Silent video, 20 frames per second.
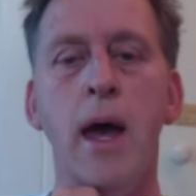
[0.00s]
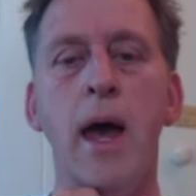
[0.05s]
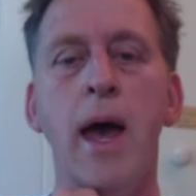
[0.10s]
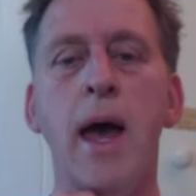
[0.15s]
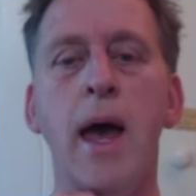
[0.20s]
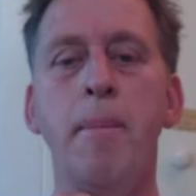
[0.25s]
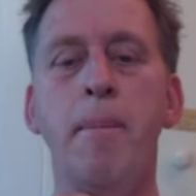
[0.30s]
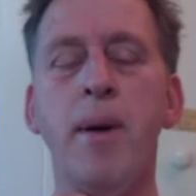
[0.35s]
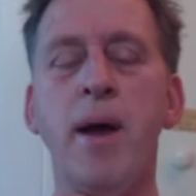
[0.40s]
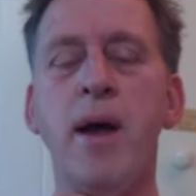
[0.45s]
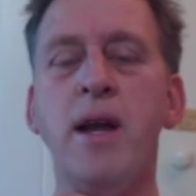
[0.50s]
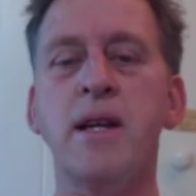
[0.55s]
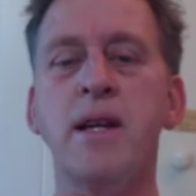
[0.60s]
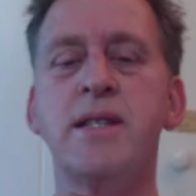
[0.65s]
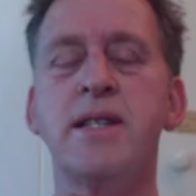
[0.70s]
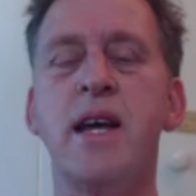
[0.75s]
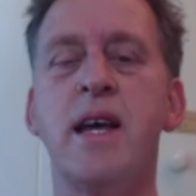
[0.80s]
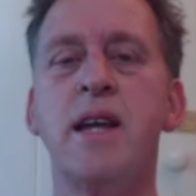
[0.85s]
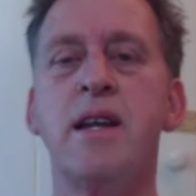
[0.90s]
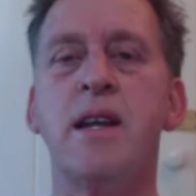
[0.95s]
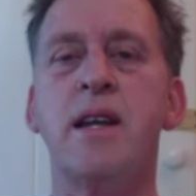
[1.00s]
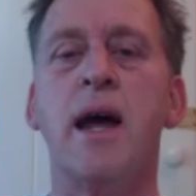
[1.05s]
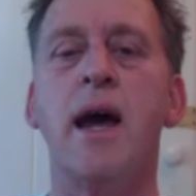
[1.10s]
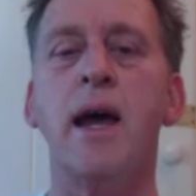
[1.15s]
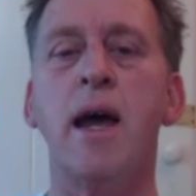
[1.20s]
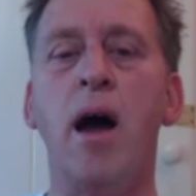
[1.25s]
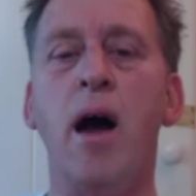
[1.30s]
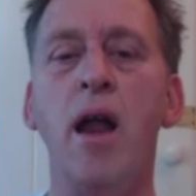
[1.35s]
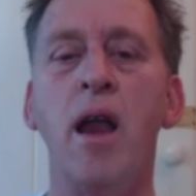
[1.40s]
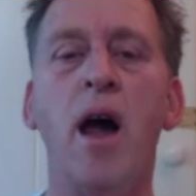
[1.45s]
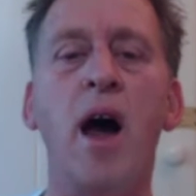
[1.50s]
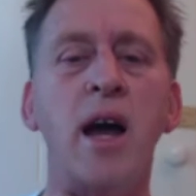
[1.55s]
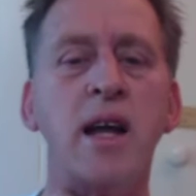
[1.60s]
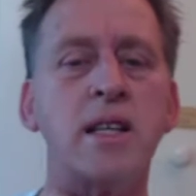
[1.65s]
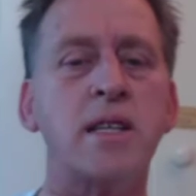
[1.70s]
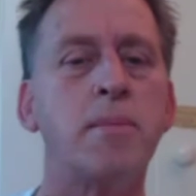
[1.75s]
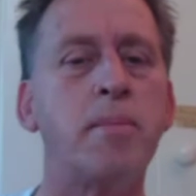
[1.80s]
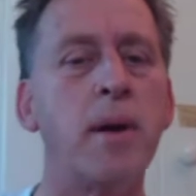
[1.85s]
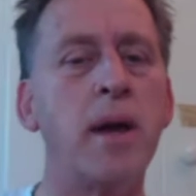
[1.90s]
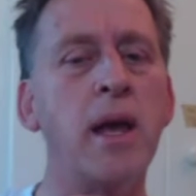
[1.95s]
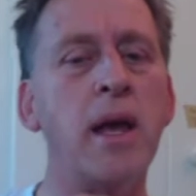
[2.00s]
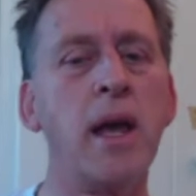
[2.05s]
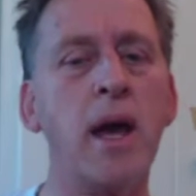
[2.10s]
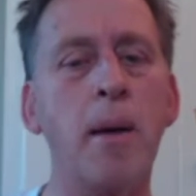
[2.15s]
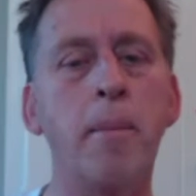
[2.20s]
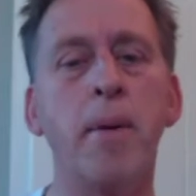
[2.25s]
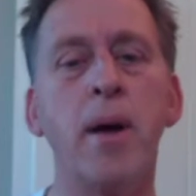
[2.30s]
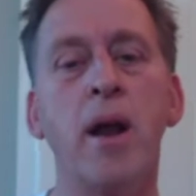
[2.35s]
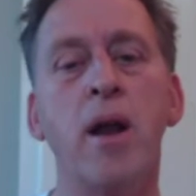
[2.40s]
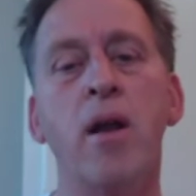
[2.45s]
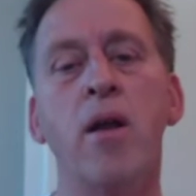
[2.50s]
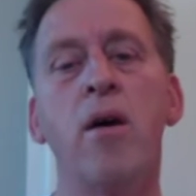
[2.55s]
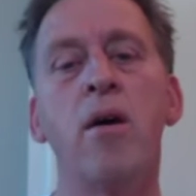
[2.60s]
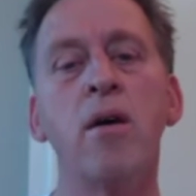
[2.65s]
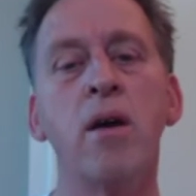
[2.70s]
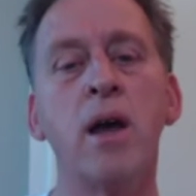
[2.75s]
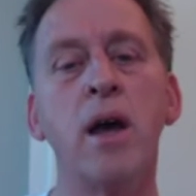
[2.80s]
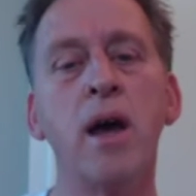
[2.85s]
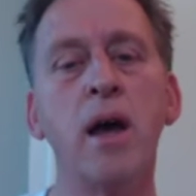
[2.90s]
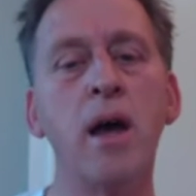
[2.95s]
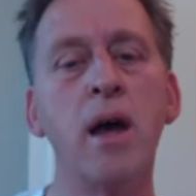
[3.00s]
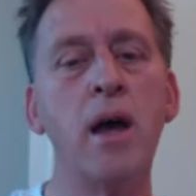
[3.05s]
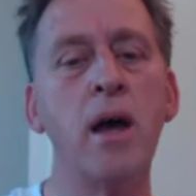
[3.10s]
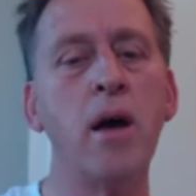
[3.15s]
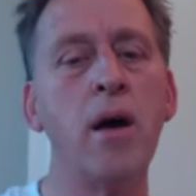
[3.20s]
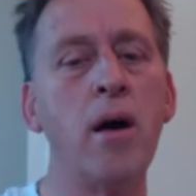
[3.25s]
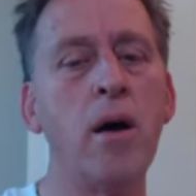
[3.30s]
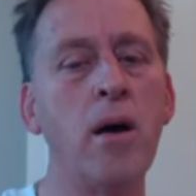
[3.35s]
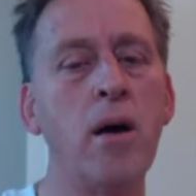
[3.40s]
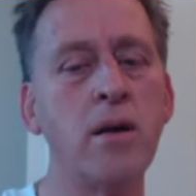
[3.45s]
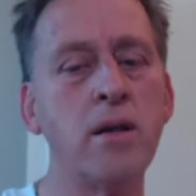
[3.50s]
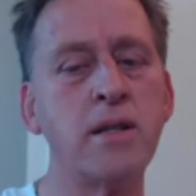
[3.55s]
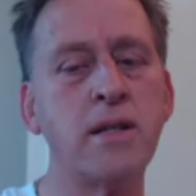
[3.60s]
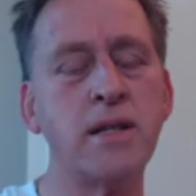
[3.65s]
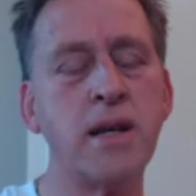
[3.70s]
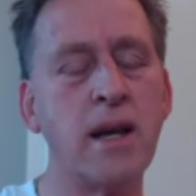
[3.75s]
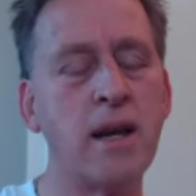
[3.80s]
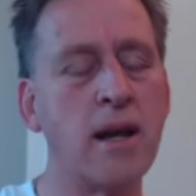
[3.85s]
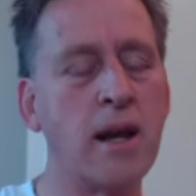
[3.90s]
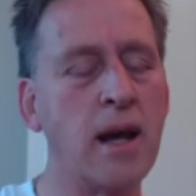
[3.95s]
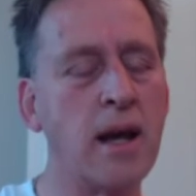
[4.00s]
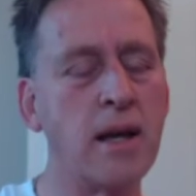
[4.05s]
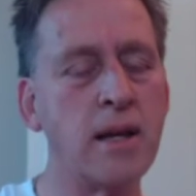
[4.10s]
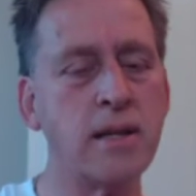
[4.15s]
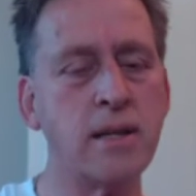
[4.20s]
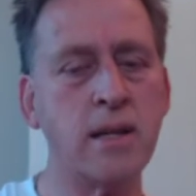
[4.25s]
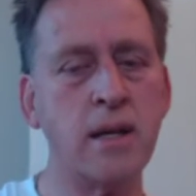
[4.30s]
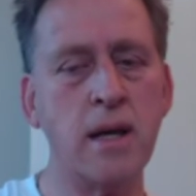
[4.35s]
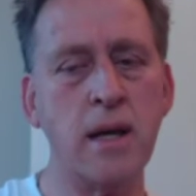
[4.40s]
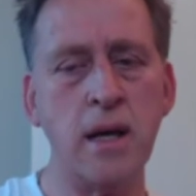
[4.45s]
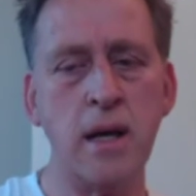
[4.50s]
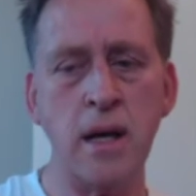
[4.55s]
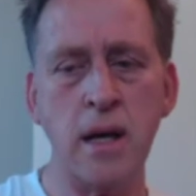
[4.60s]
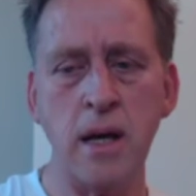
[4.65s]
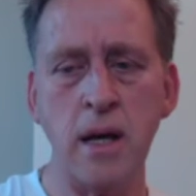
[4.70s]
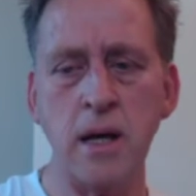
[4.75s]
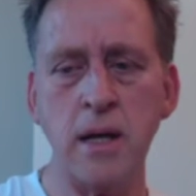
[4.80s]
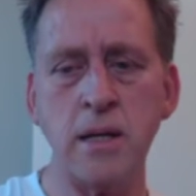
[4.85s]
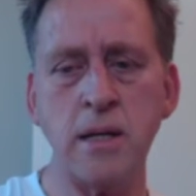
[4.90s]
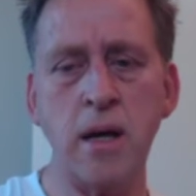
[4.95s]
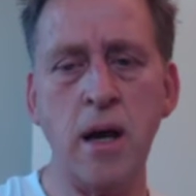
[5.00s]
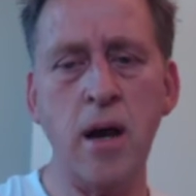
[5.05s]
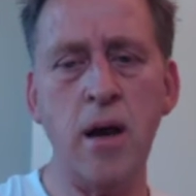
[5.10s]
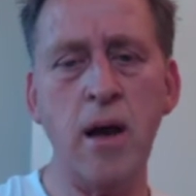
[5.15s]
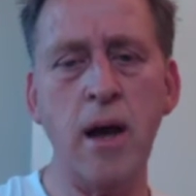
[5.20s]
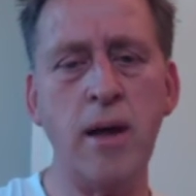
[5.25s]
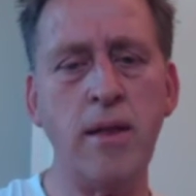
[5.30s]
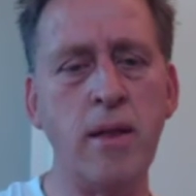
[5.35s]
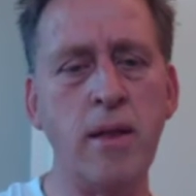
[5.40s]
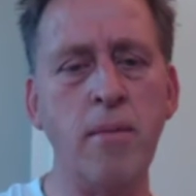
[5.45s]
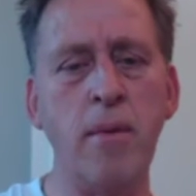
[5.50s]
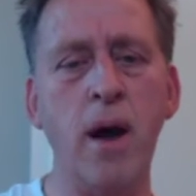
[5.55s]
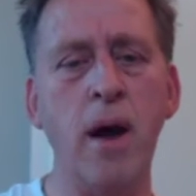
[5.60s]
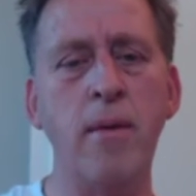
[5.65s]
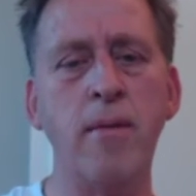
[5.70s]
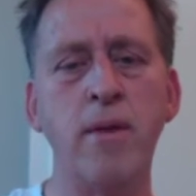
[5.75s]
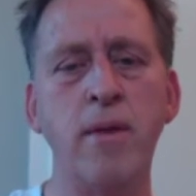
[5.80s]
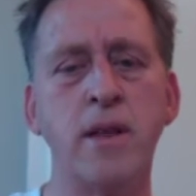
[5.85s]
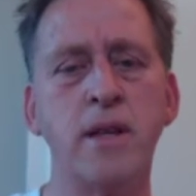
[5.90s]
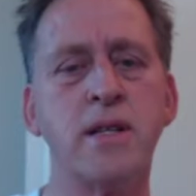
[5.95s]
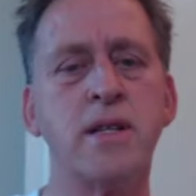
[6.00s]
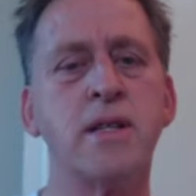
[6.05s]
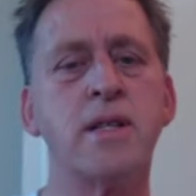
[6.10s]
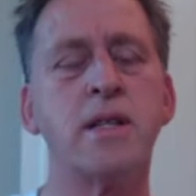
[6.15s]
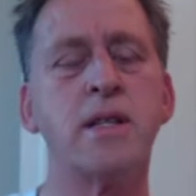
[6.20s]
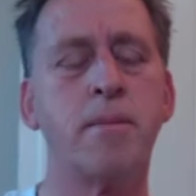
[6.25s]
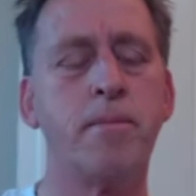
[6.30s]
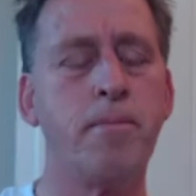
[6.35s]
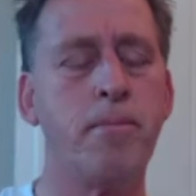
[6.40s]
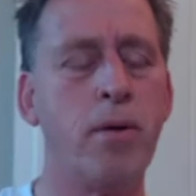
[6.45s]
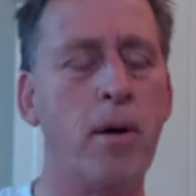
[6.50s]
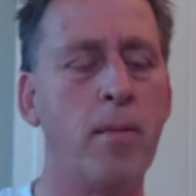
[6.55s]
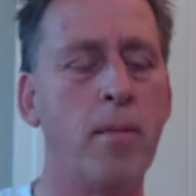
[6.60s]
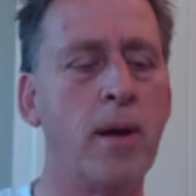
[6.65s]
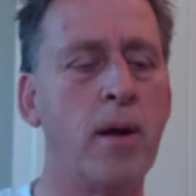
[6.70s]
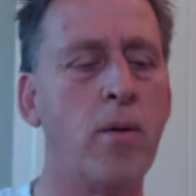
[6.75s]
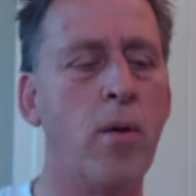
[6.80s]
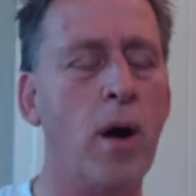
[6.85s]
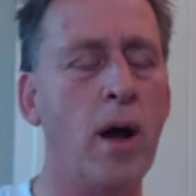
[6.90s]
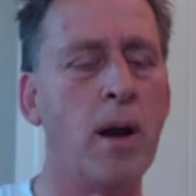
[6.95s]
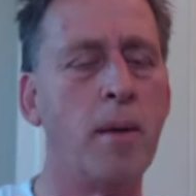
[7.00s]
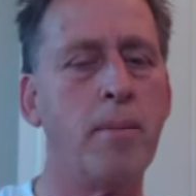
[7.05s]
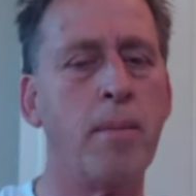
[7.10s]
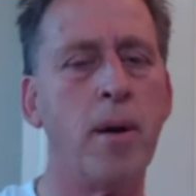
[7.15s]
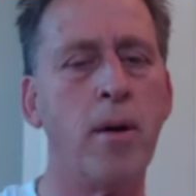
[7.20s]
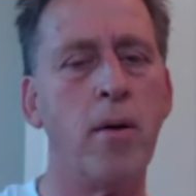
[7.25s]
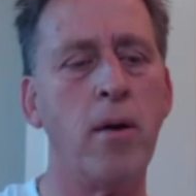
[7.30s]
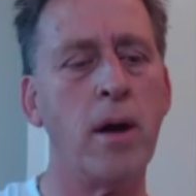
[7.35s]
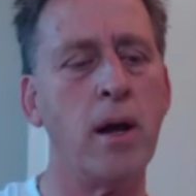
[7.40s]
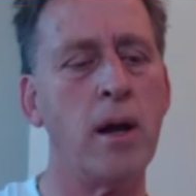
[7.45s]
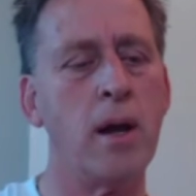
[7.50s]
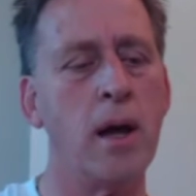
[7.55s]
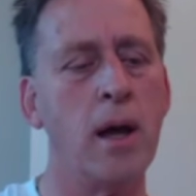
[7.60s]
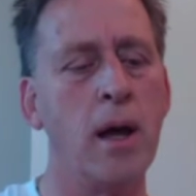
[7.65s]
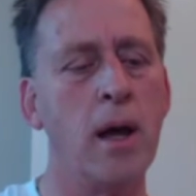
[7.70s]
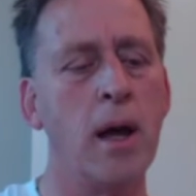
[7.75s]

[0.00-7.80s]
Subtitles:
And being a Saturday, I like to be a bit longer on Saturdays. So at the moment, this is probably quite a period.